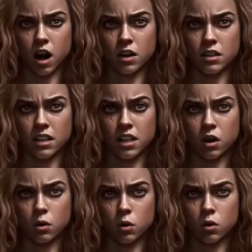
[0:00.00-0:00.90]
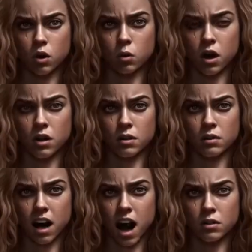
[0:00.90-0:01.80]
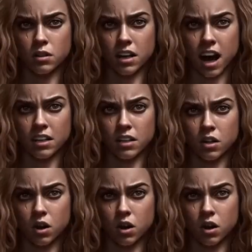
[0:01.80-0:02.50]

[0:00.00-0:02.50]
Honestly, don't you two read Athlean-X's